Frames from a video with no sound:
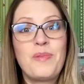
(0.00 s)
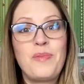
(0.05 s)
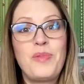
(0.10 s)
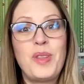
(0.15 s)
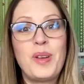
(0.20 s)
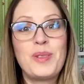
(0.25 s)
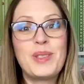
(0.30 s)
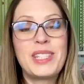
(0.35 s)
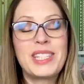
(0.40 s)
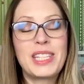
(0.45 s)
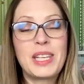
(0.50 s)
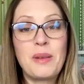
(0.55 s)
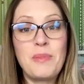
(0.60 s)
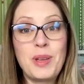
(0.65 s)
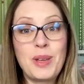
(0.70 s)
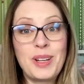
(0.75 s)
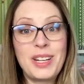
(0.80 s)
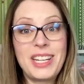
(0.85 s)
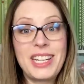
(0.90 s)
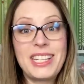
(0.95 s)
those
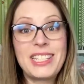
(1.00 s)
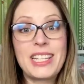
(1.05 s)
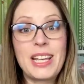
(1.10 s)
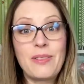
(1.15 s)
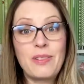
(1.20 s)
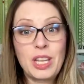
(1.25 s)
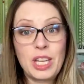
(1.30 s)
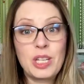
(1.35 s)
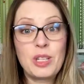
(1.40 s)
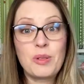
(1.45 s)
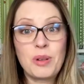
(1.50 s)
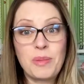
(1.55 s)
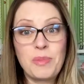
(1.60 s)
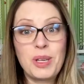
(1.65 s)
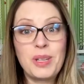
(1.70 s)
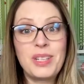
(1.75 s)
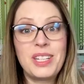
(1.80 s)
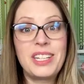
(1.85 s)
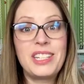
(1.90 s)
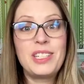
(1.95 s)
communities have
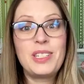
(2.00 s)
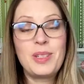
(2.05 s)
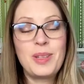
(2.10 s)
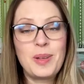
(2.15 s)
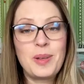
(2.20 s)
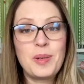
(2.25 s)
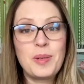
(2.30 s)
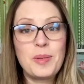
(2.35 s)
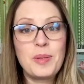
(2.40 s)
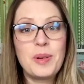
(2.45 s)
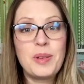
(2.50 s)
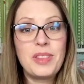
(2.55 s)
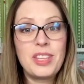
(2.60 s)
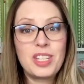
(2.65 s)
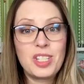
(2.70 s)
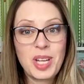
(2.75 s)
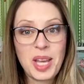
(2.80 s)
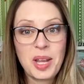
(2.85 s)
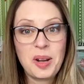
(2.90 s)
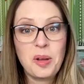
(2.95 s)
contributed to the
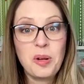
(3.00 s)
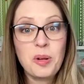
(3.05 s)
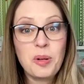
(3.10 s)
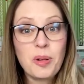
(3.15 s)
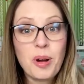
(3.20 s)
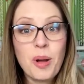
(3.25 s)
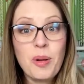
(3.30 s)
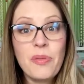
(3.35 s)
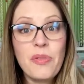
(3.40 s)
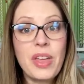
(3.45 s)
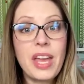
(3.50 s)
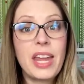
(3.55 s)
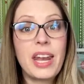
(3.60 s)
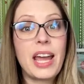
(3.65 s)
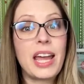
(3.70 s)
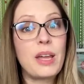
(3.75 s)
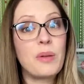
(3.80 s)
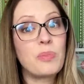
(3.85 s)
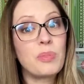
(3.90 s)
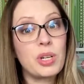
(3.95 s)
channel growth and
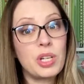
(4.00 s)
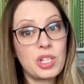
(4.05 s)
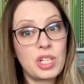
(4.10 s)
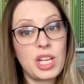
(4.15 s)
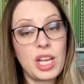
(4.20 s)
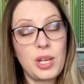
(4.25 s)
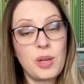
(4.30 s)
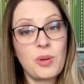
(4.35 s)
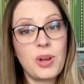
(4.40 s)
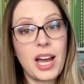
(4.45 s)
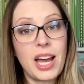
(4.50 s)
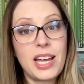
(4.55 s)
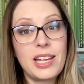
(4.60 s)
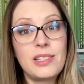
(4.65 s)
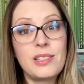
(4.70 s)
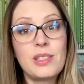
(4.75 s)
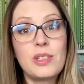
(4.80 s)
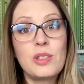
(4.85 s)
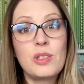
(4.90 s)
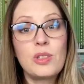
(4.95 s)
I appreciate you
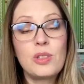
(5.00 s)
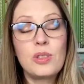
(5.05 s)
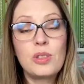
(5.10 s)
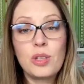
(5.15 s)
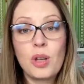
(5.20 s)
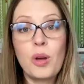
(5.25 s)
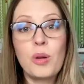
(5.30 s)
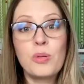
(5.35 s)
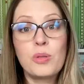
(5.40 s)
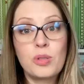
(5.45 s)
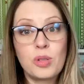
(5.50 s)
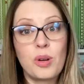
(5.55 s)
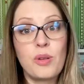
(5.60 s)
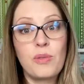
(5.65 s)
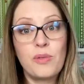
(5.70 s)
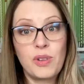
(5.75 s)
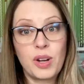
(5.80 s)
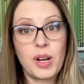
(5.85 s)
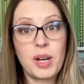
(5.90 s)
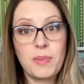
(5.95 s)
guys so,
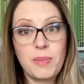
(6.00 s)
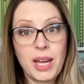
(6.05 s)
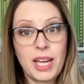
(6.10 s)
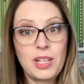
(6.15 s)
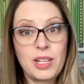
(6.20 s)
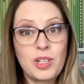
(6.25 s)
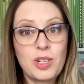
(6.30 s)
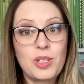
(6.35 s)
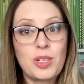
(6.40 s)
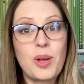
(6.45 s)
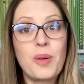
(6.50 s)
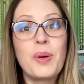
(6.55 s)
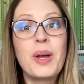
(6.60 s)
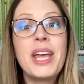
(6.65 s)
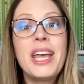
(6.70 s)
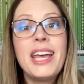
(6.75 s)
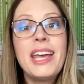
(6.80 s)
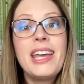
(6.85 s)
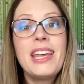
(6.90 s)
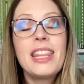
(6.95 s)
so very much. So
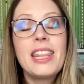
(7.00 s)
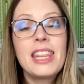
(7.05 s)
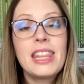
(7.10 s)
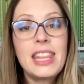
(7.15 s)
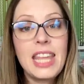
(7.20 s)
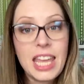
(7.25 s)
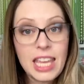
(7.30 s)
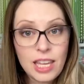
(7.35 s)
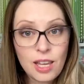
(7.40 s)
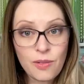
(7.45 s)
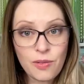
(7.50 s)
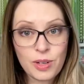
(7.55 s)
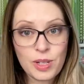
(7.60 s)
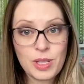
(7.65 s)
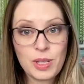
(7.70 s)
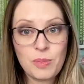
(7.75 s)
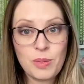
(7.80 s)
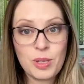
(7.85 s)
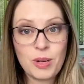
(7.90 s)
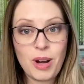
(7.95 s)
thank you for
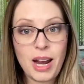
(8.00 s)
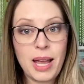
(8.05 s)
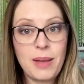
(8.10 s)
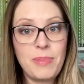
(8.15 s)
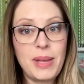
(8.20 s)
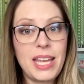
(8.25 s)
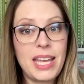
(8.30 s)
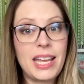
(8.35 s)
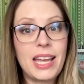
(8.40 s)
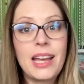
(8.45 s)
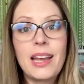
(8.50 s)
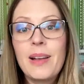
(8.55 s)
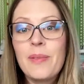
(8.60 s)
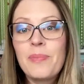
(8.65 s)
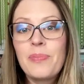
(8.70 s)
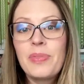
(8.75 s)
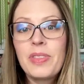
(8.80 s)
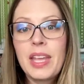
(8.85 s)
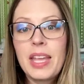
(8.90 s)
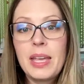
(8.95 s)
subscribing.
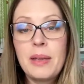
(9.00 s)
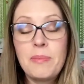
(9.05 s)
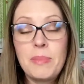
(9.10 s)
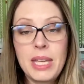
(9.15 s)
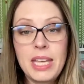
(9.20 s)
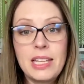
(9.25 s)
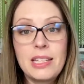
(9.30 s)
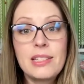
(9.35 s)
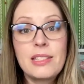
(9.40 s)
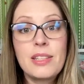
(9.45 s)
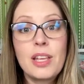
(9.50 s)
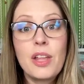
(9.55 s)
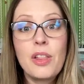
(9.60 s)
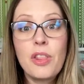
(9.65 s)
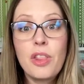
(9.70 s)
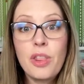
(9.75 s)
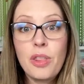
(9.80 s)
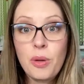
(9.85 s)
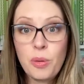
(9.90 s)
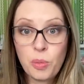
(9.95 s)
It means
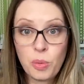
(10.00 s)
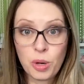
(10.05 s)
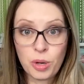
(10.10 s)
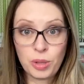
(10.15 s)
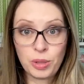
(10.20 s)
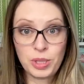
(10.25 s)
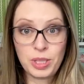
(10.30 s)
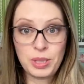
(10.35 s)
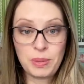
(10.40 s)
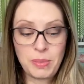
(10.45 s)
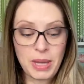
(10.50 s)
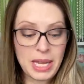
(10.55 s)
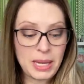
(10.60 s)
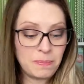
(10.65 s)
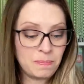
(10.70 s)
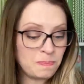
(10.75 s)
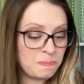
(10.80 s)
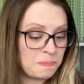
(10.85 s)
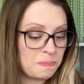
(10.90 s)
the world to me.